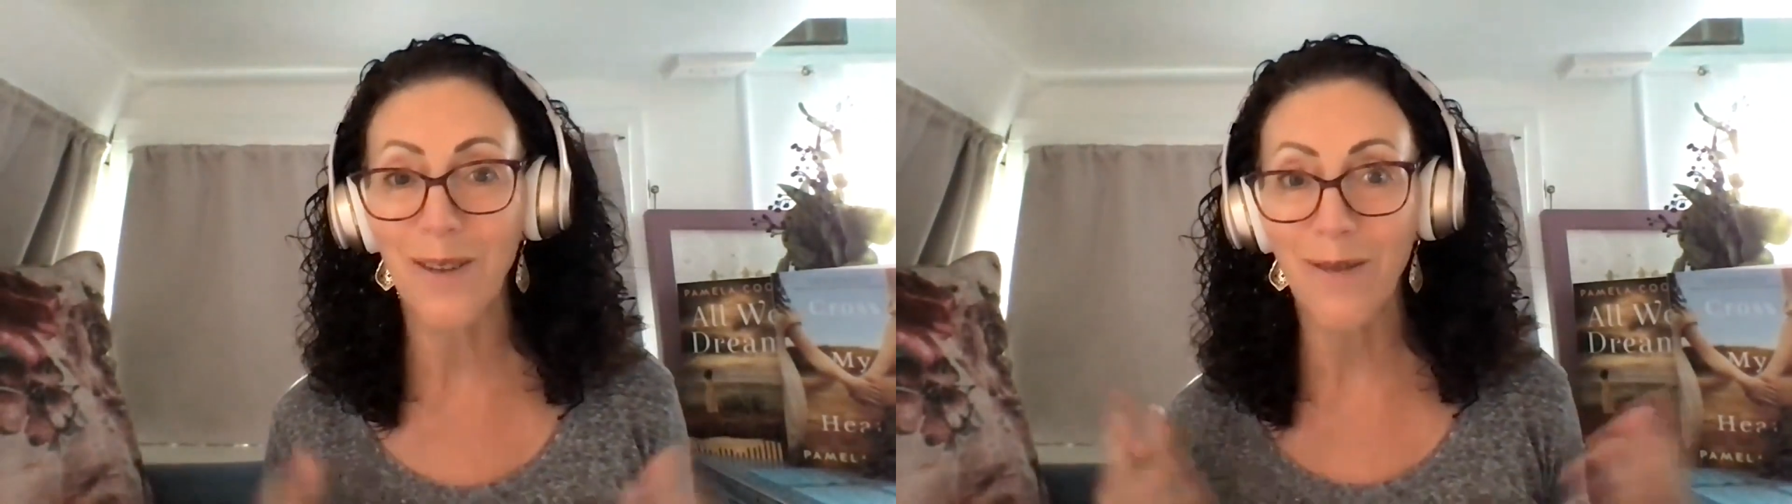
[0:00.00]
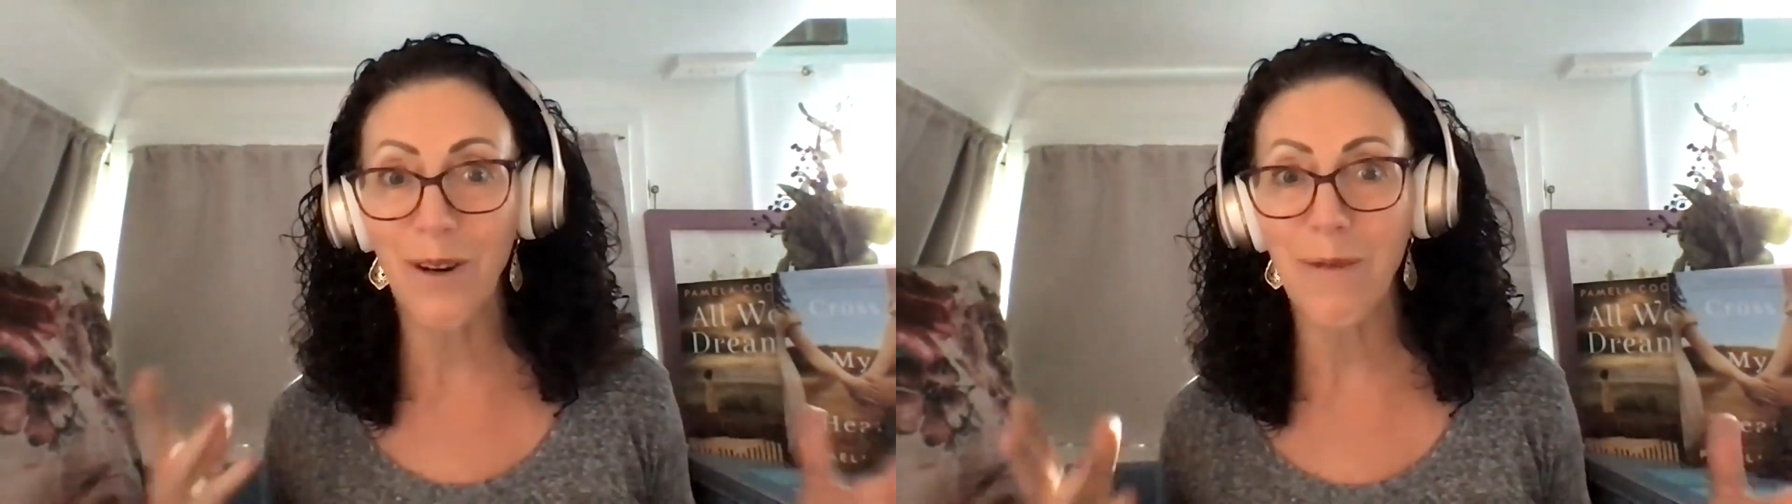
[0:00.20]

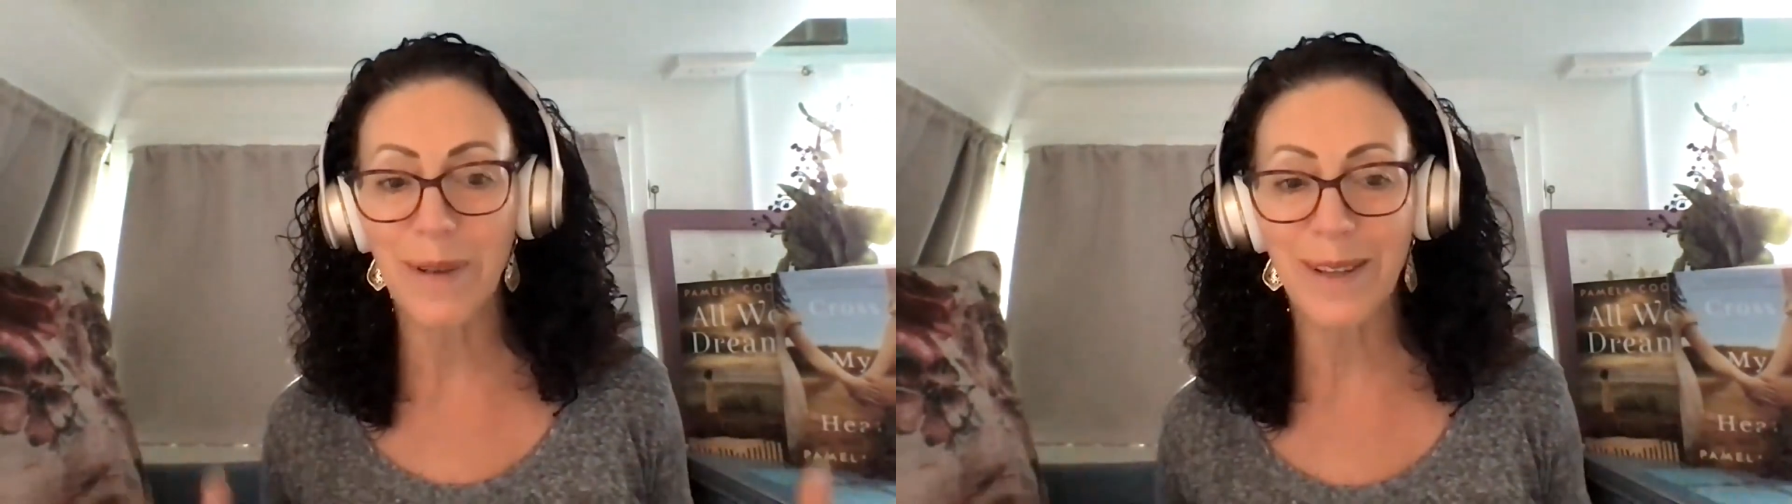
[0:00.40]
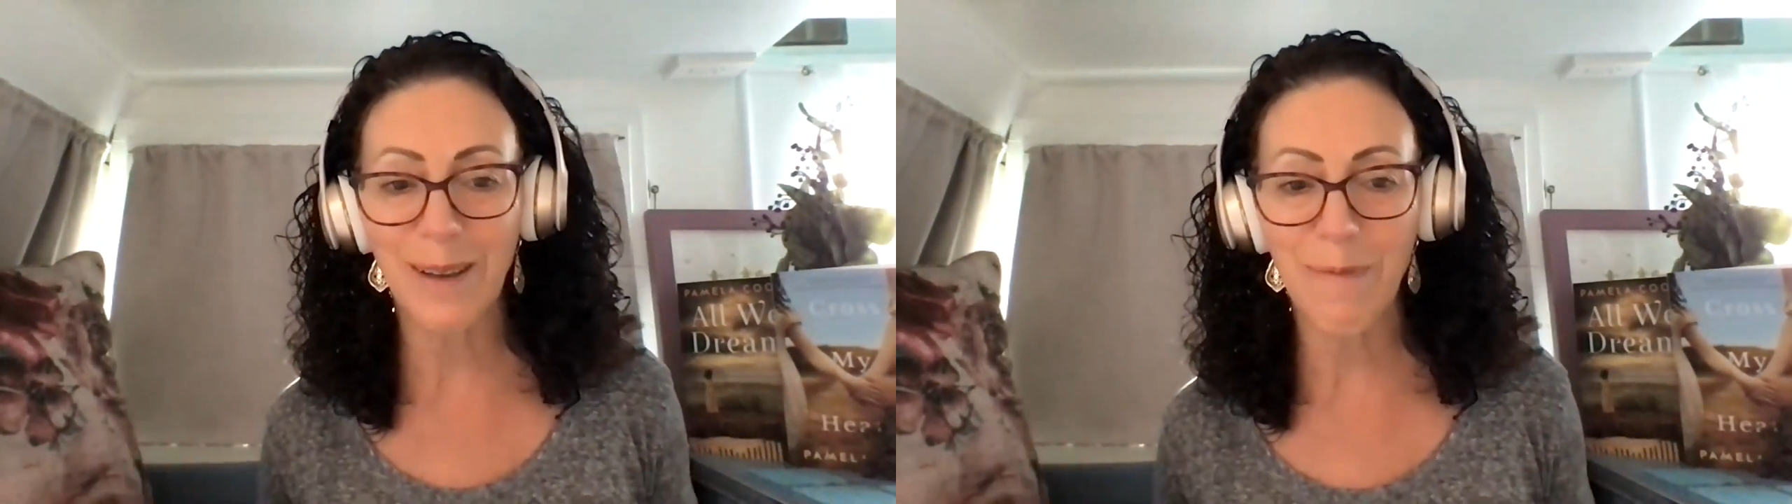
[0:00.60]
very
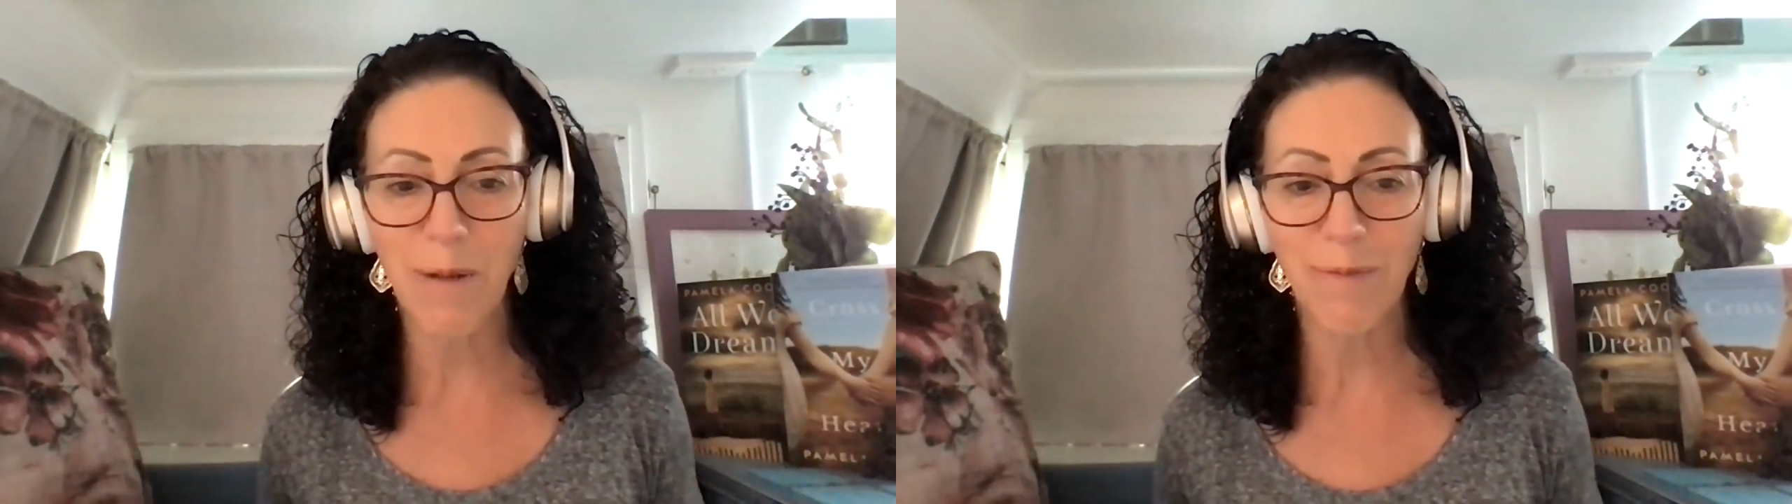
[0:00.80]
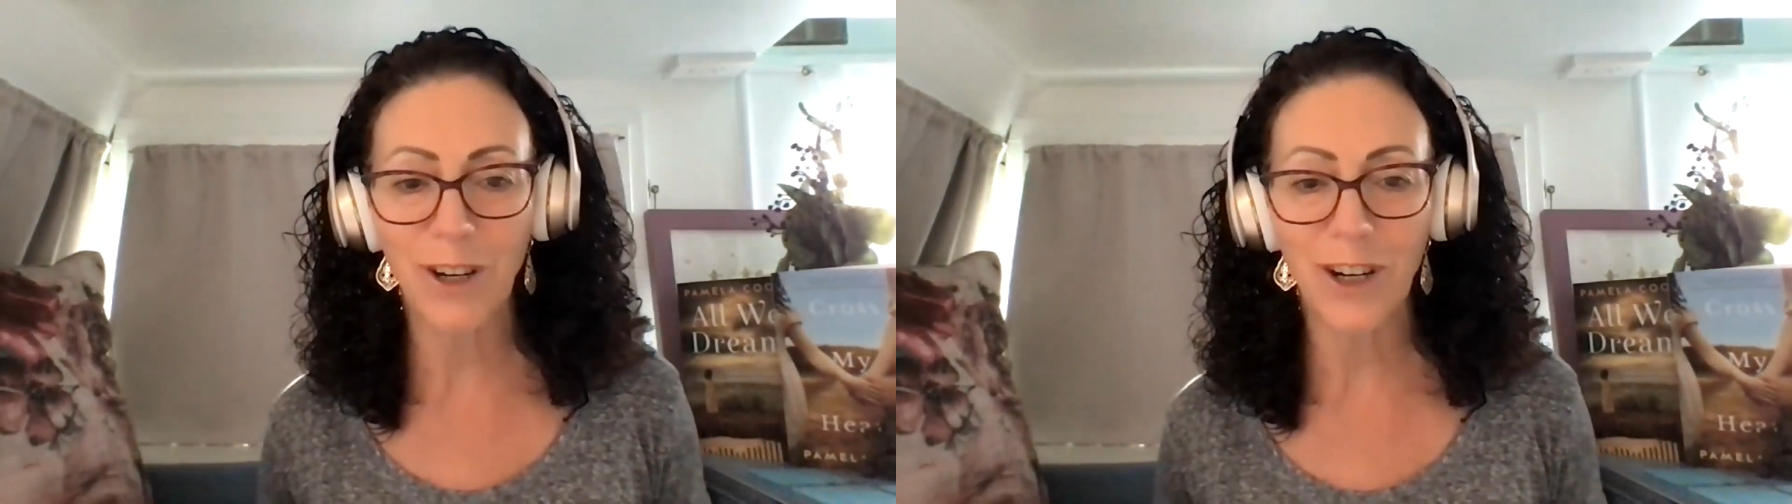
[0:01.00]
busy
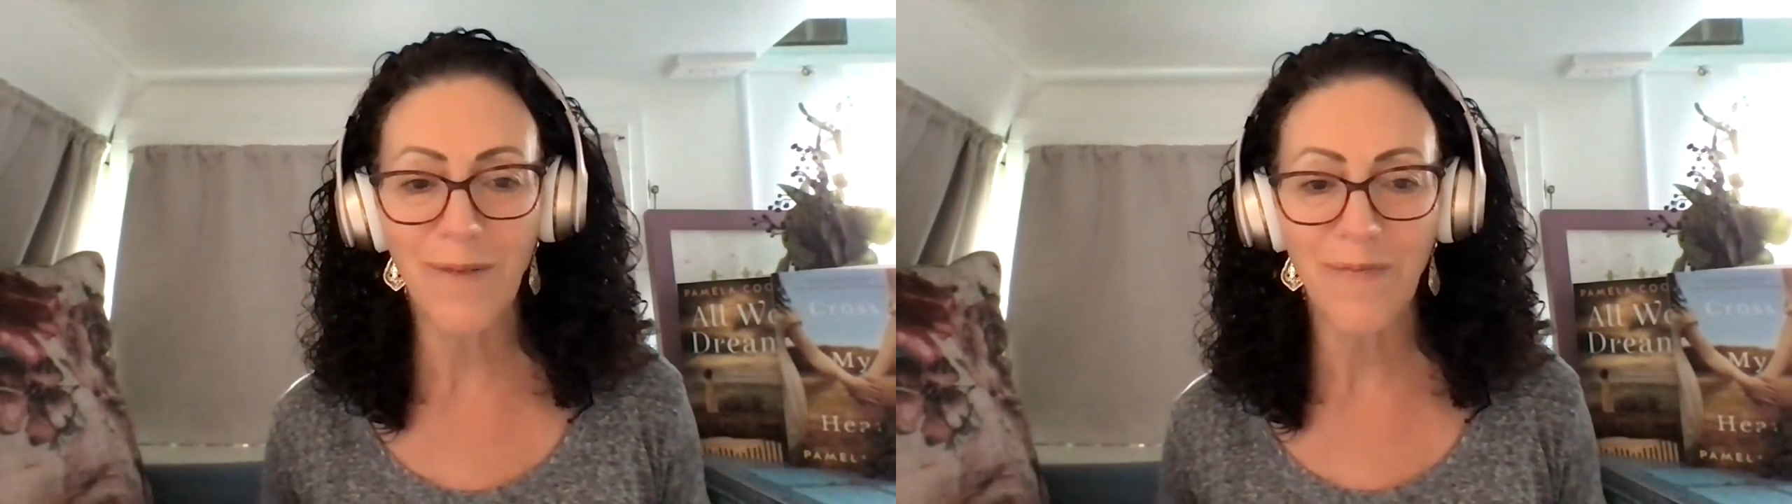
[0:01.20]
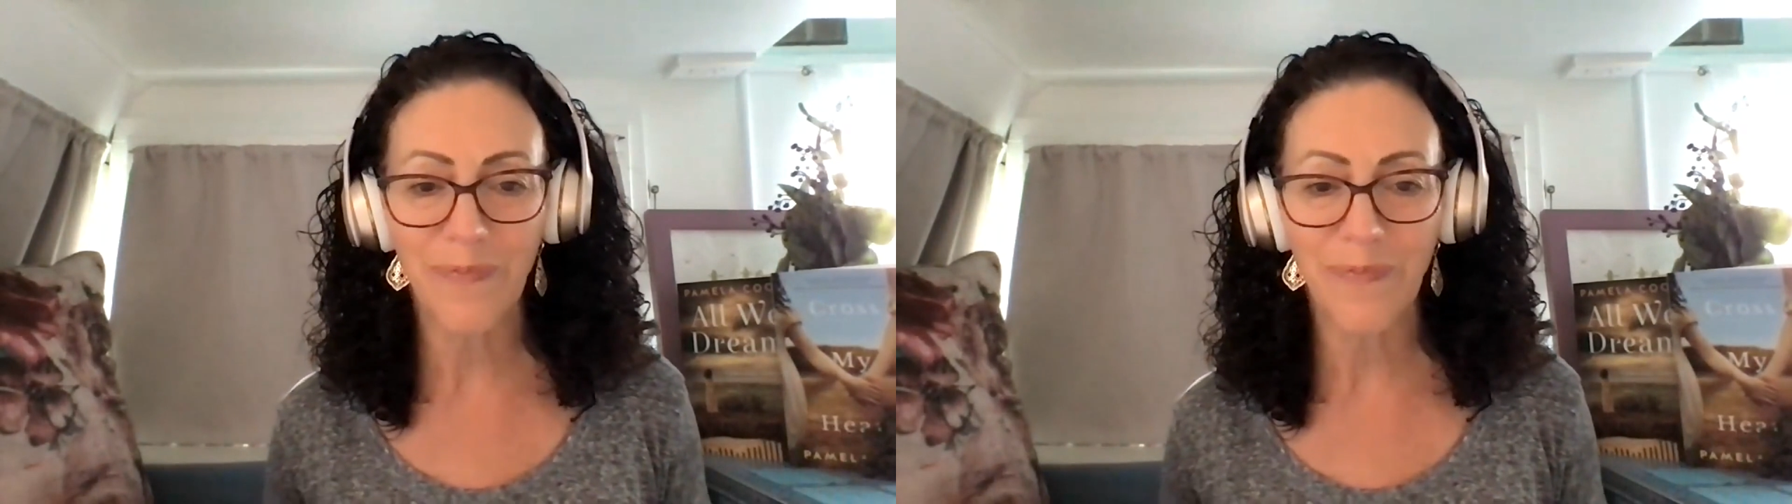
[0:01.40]
publisher,